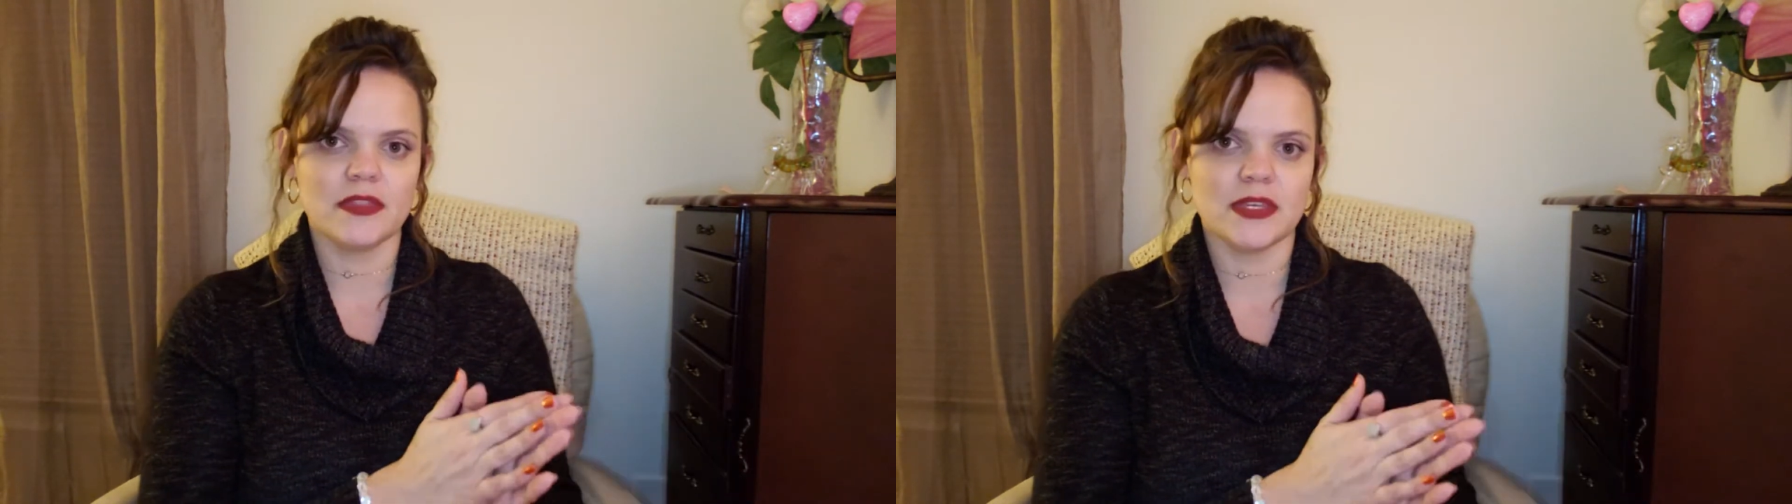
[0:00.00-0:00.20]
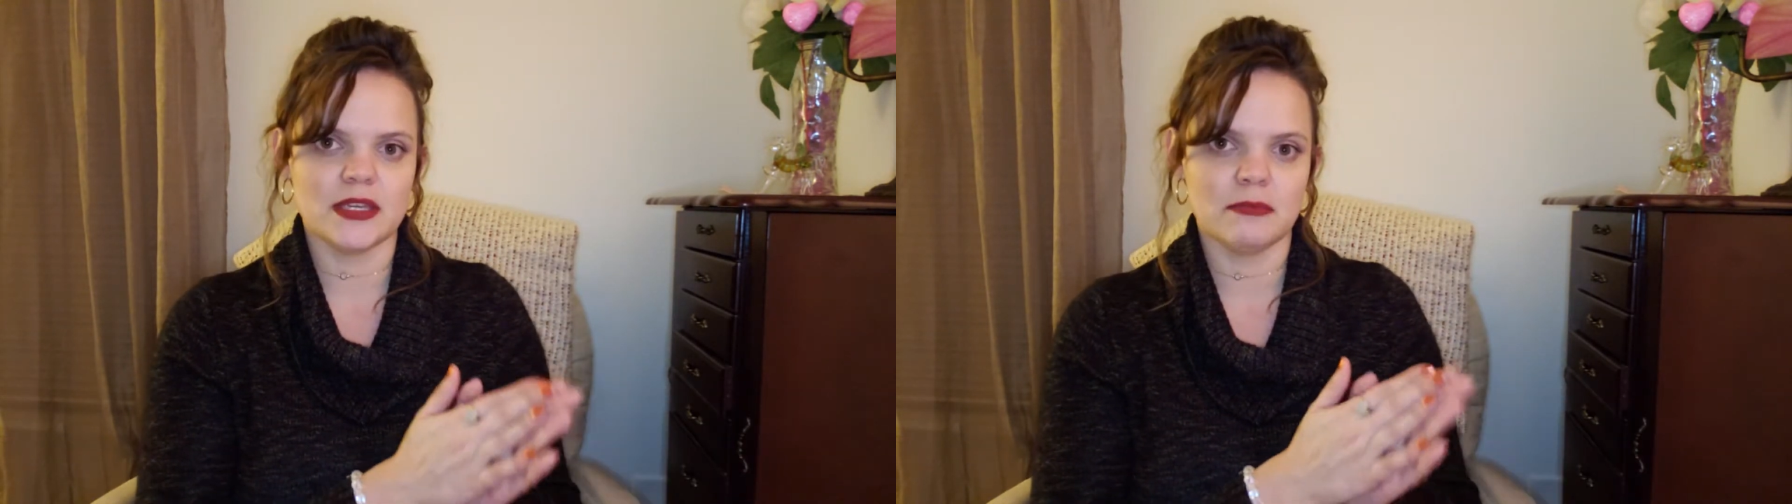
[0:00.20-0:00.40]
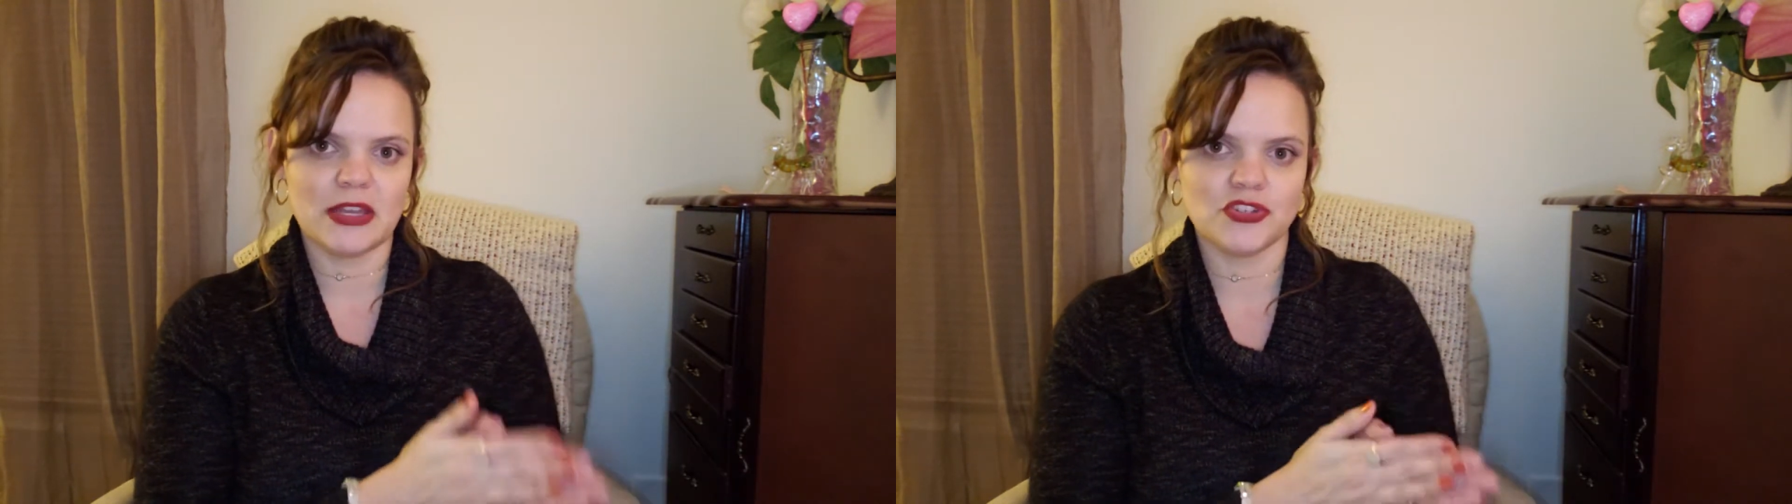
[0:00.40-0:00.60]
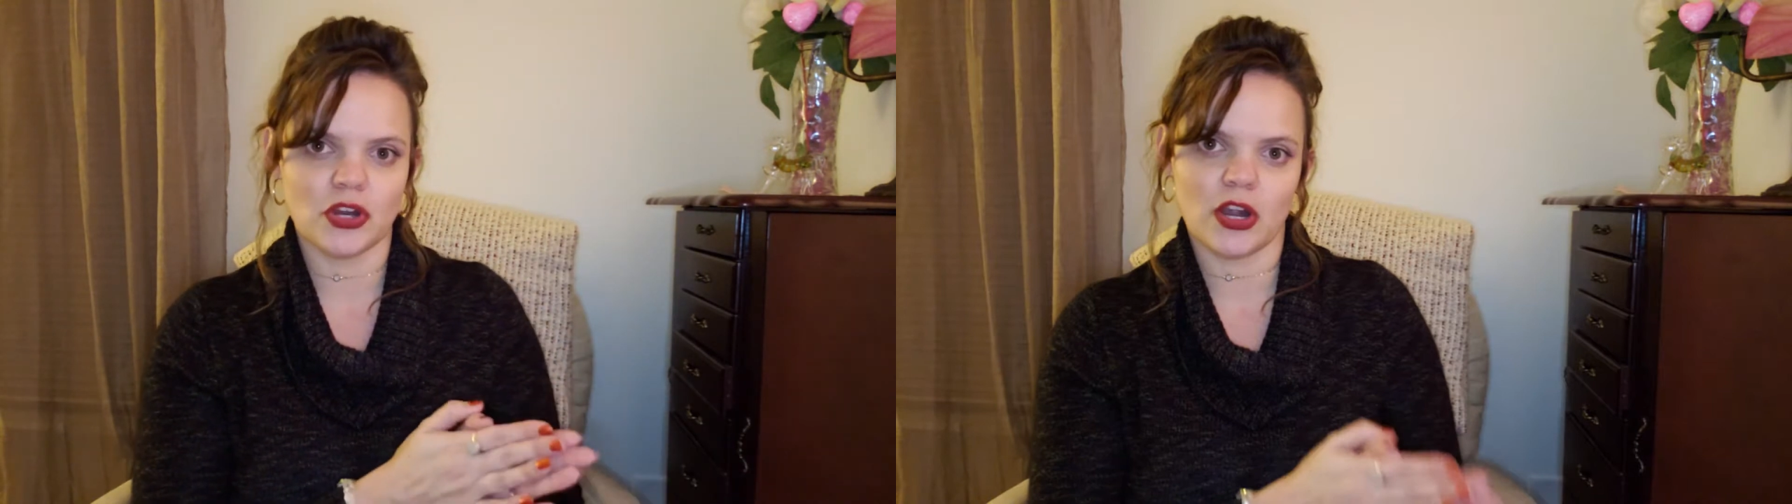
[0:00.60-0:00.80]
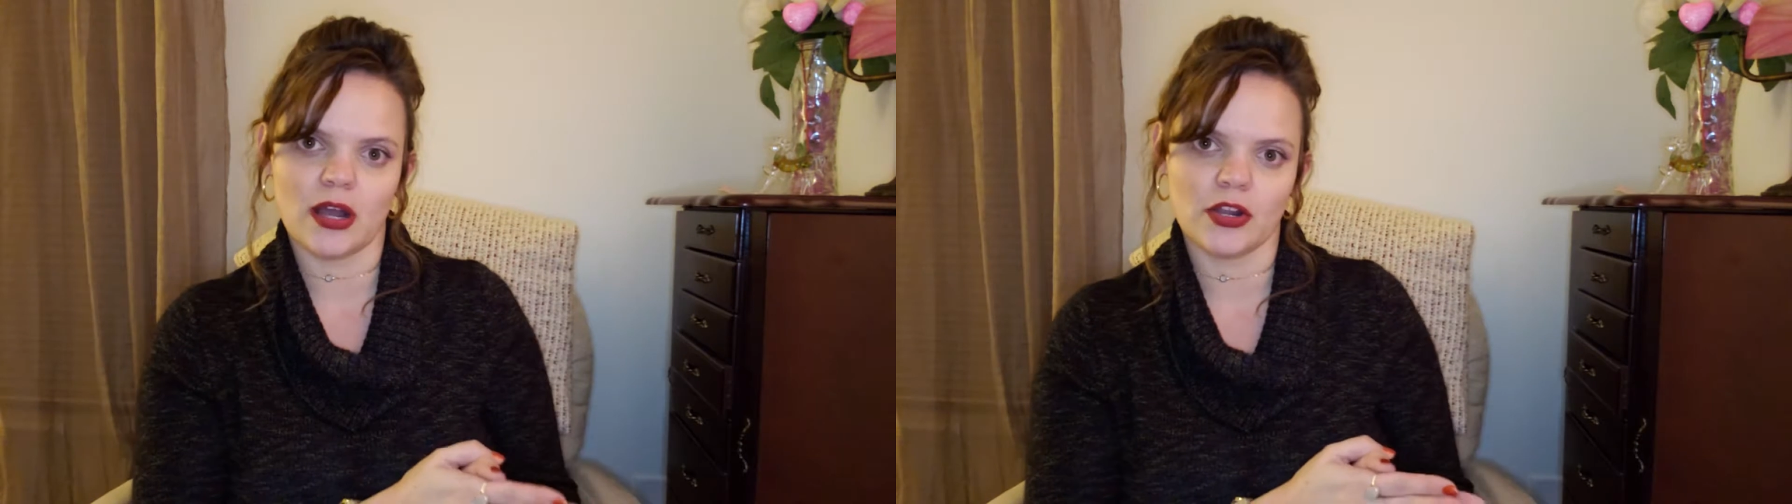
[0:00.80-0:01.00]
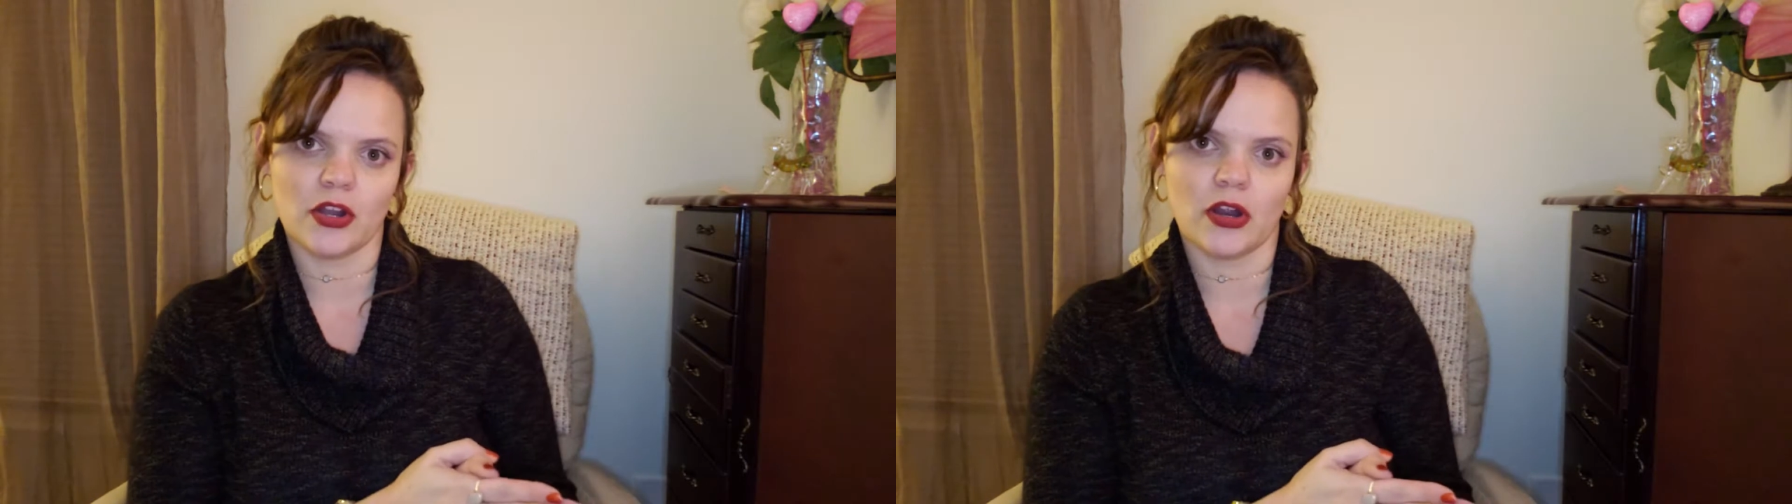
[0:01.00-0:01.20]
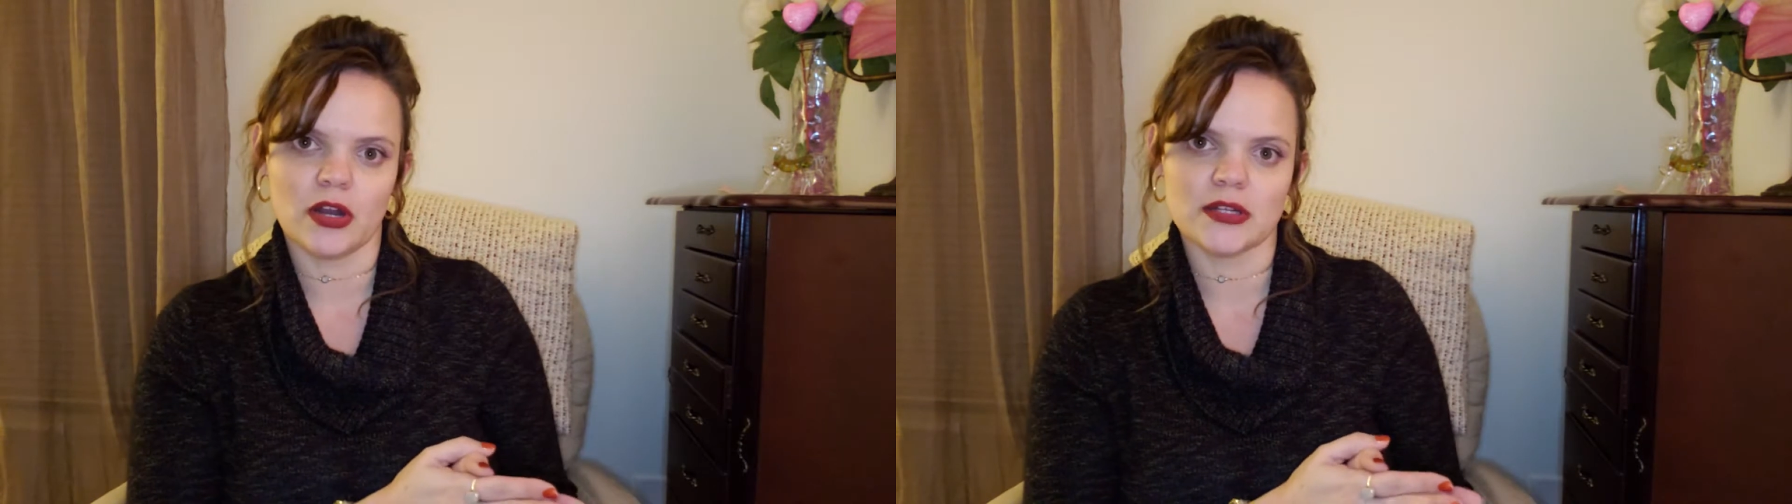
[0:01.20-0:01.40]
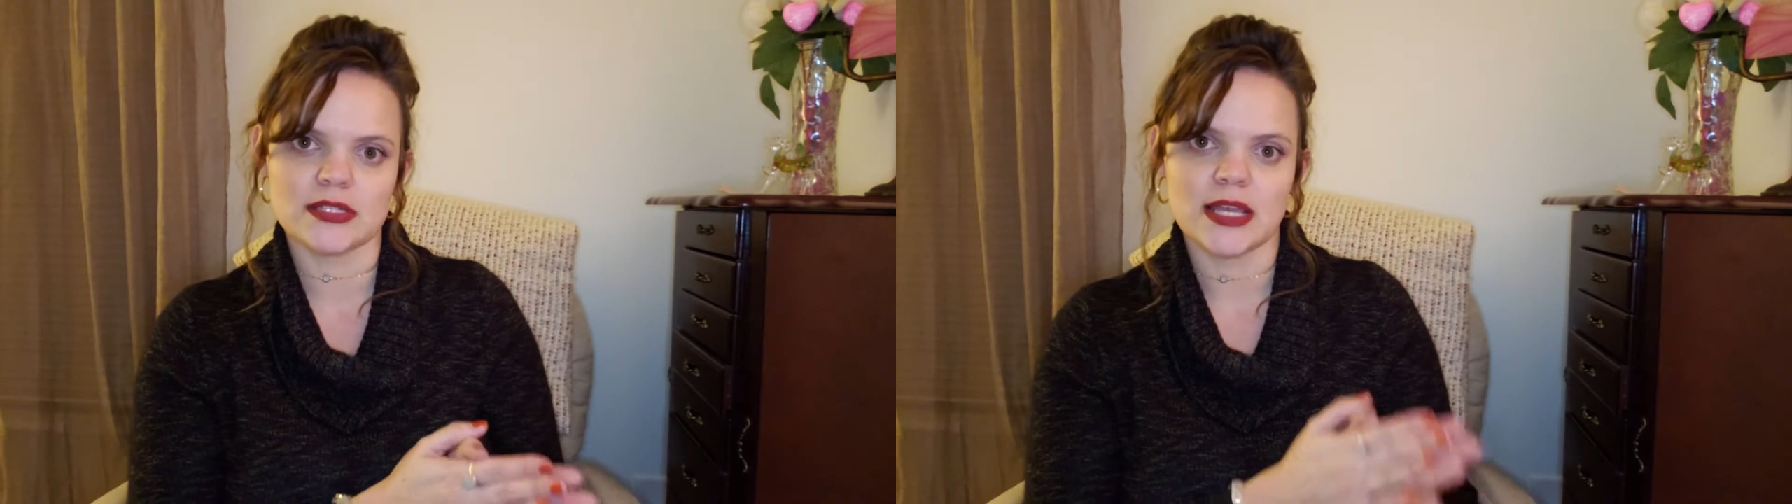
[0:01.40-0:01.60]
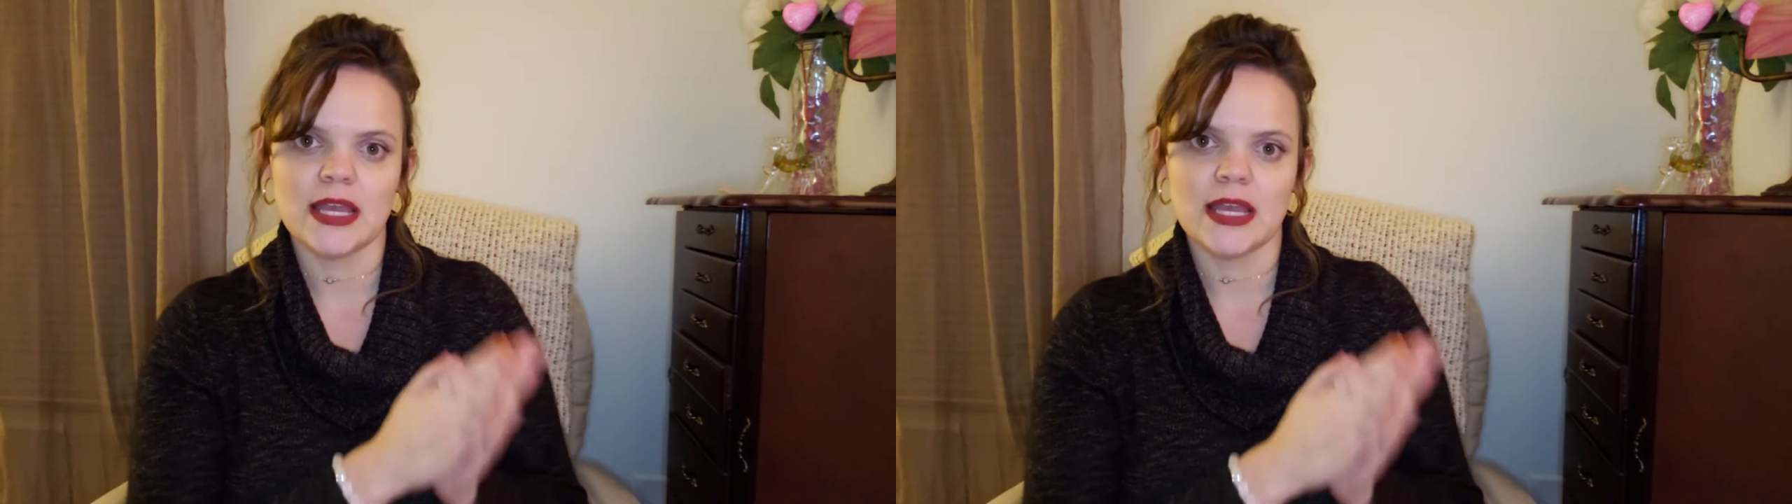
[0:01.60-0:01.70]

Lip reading: the major arcana cards,